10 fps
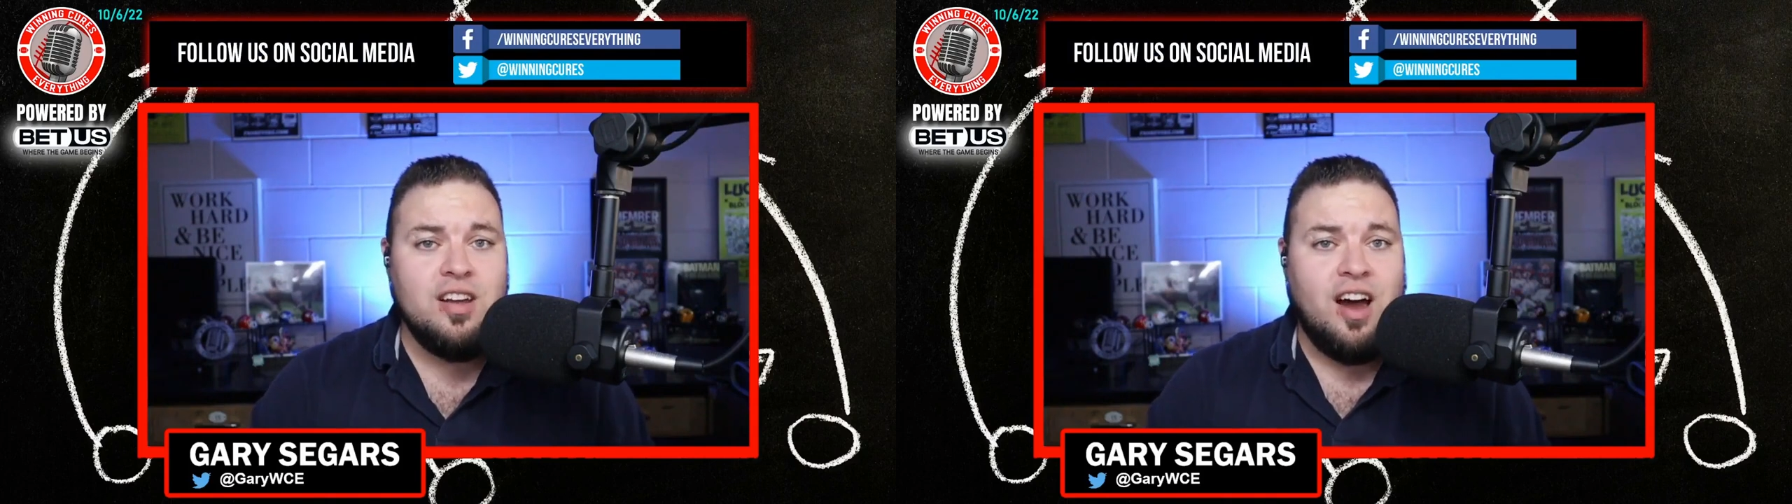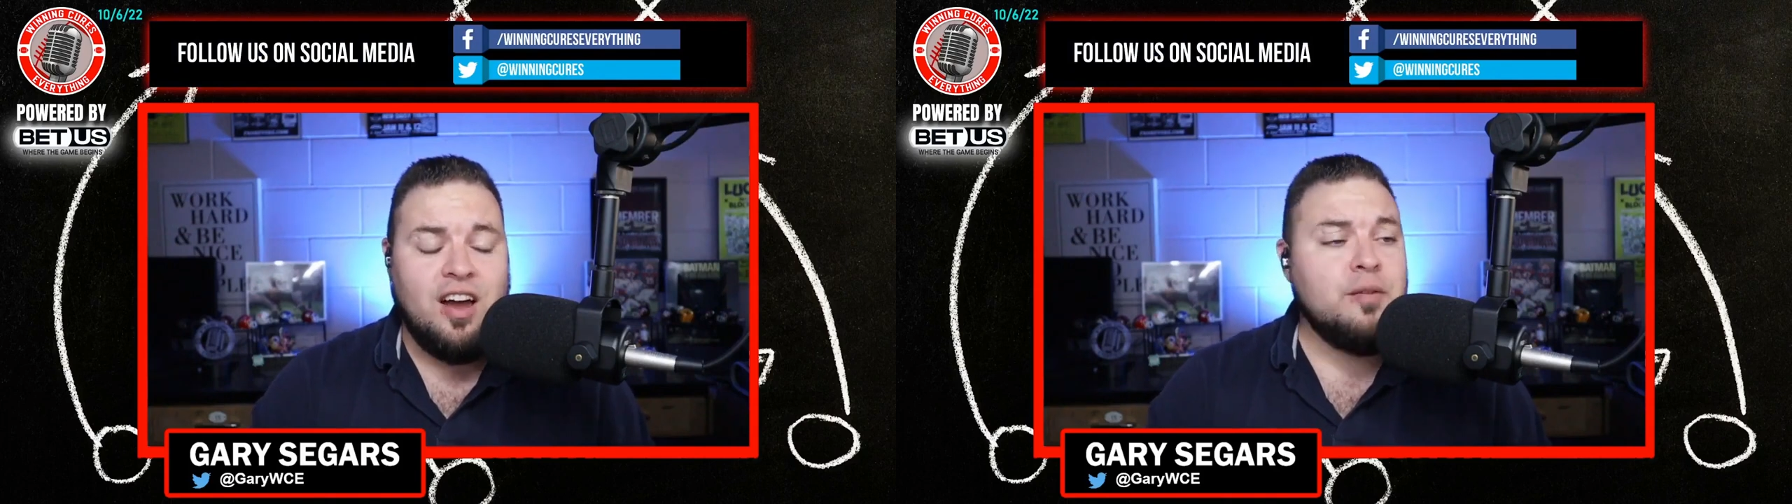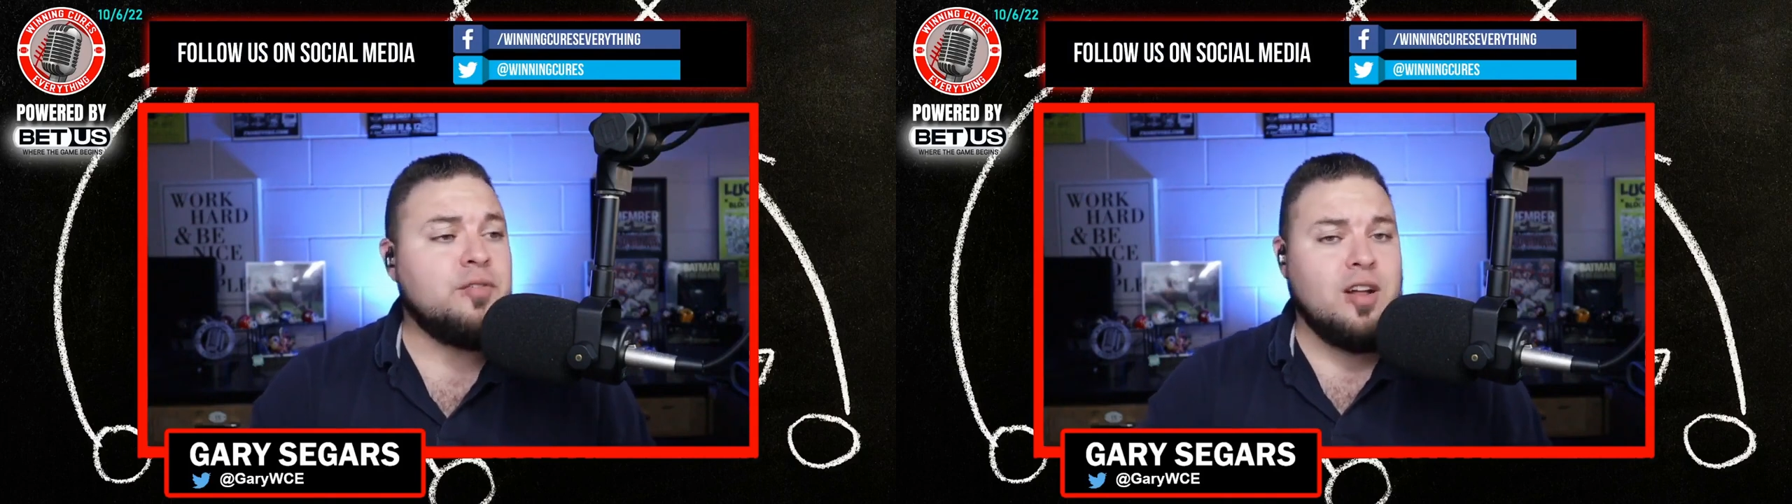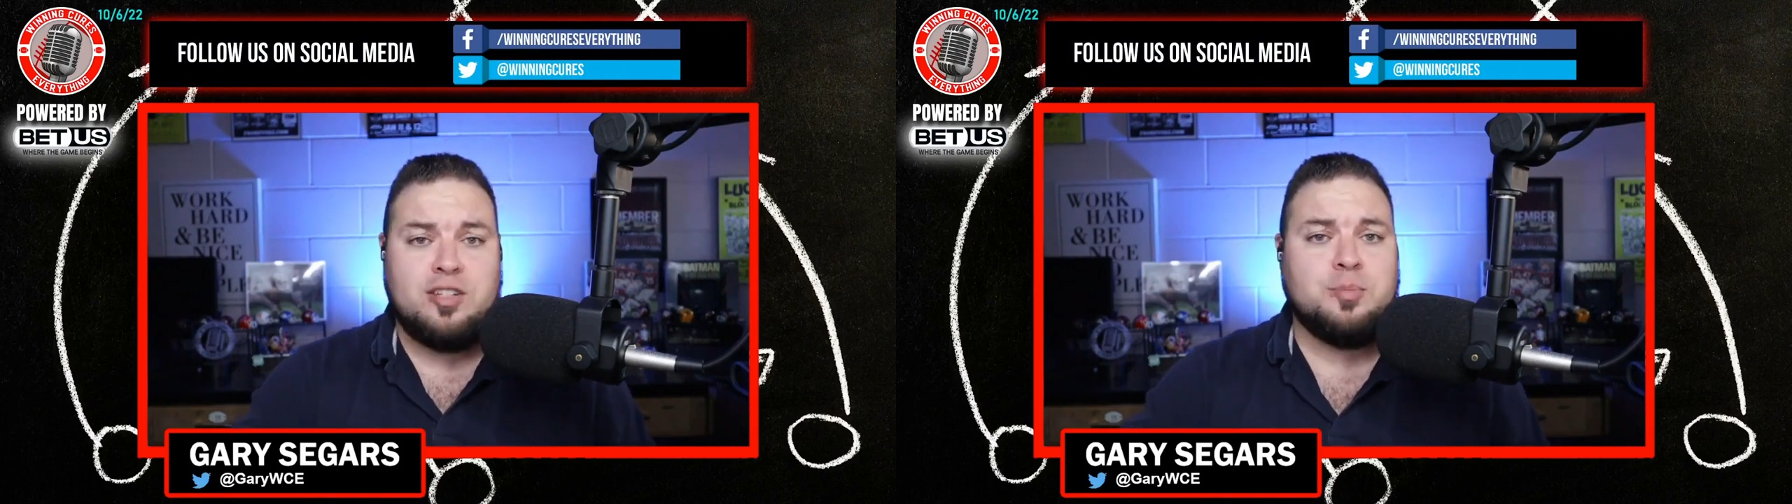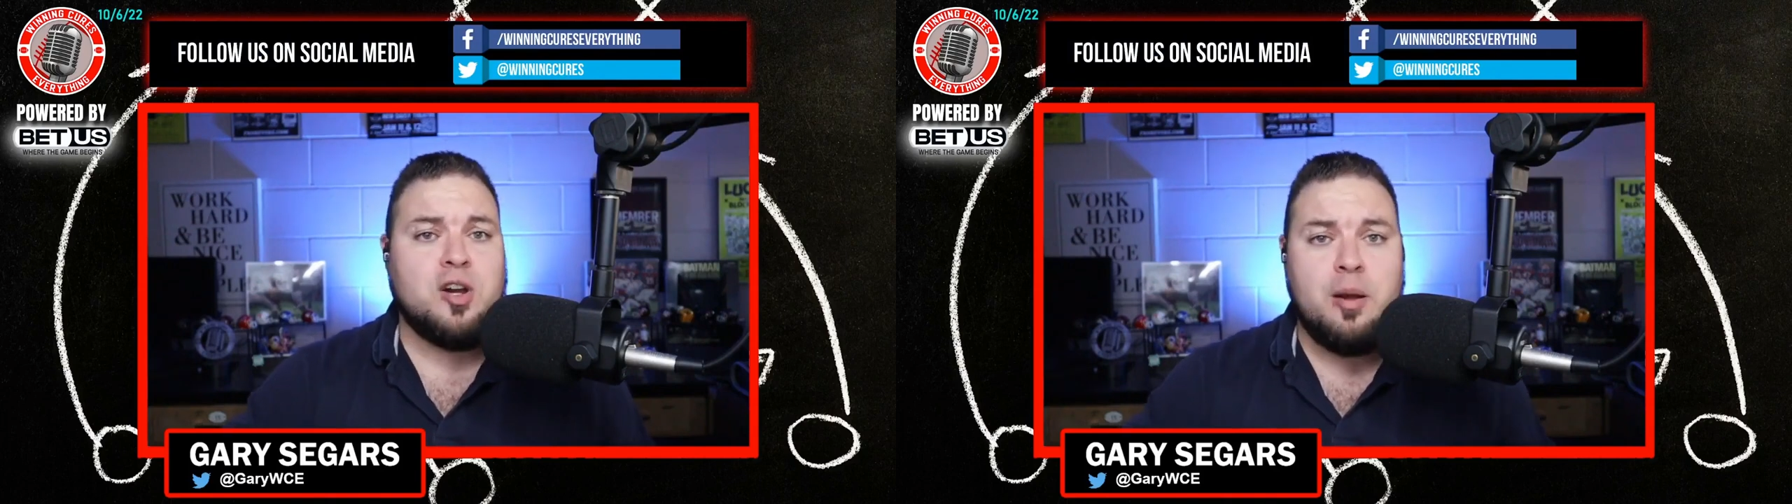Uh, if you're not
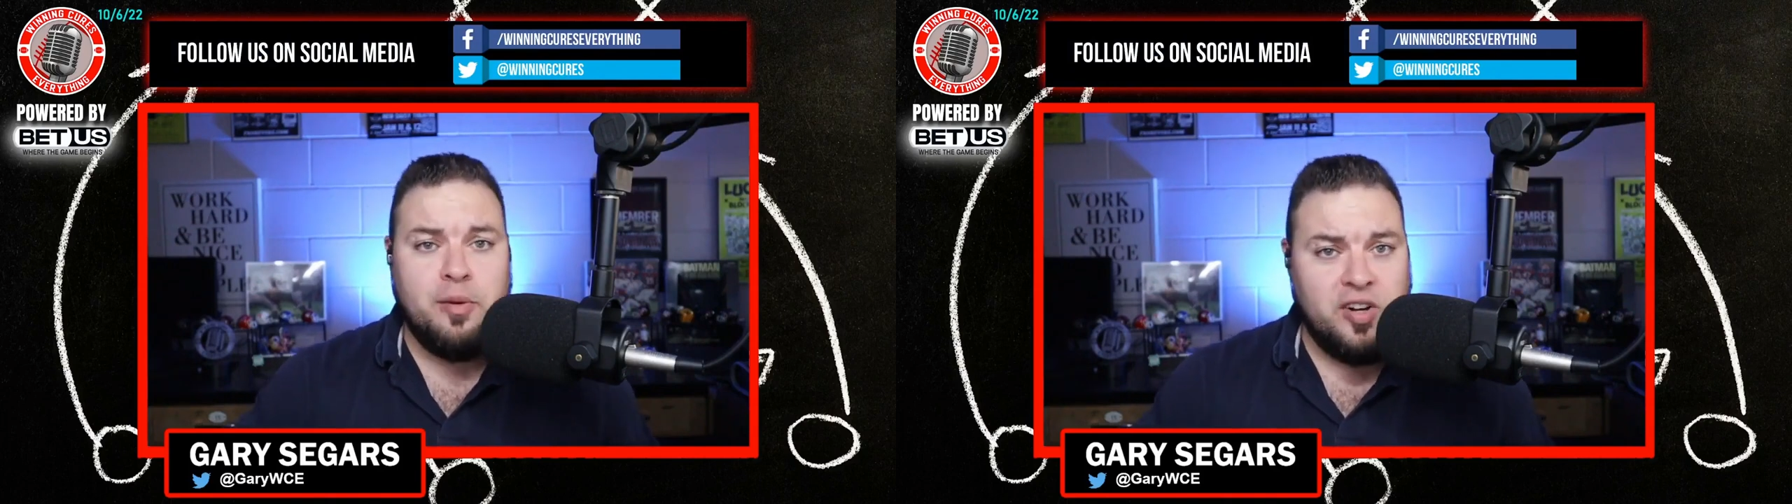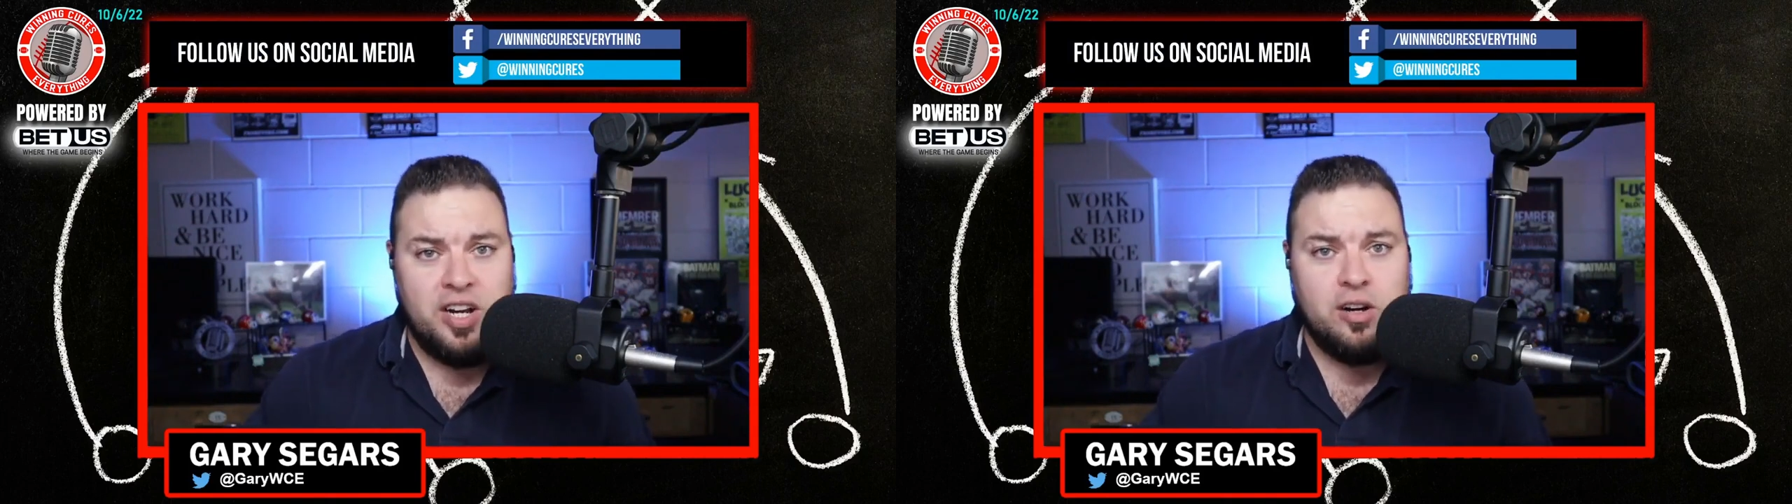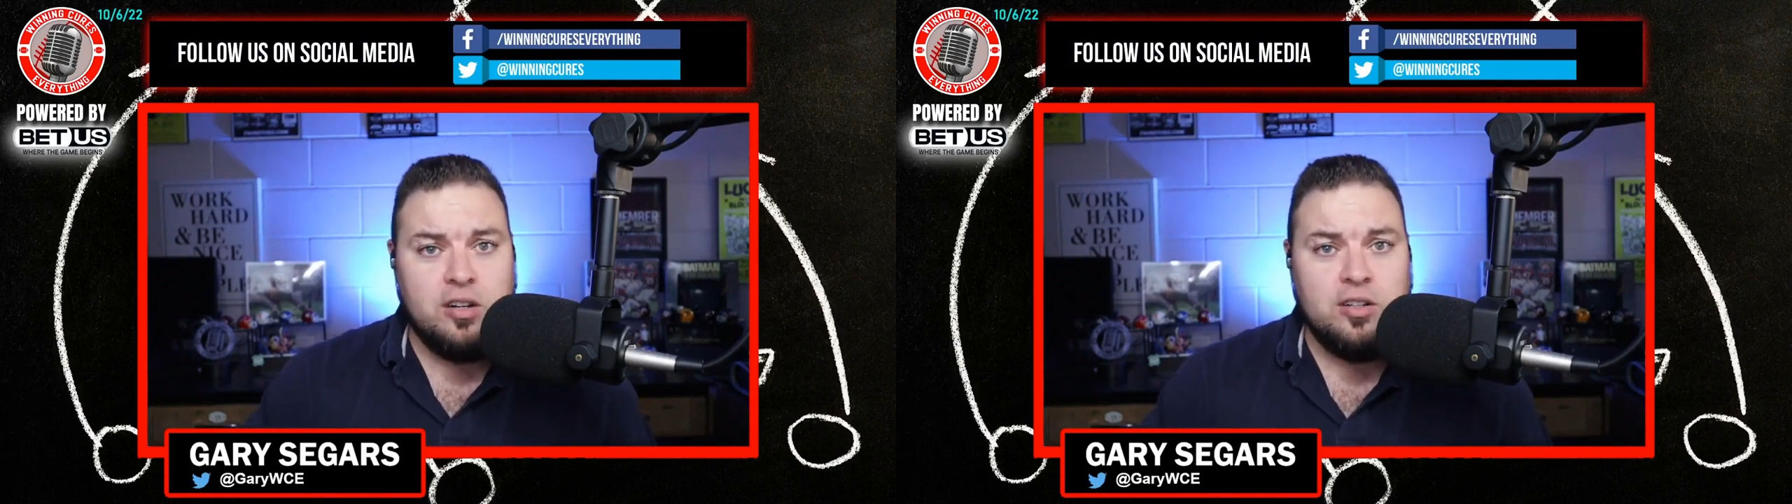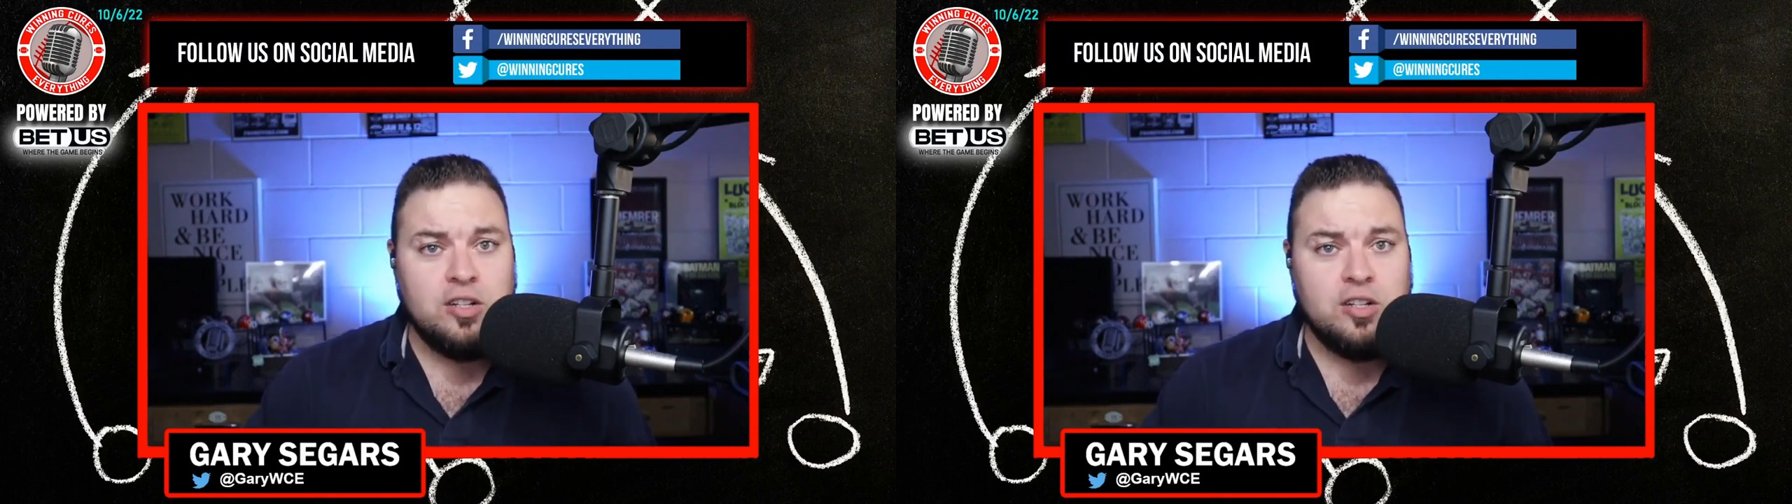subscribed over here,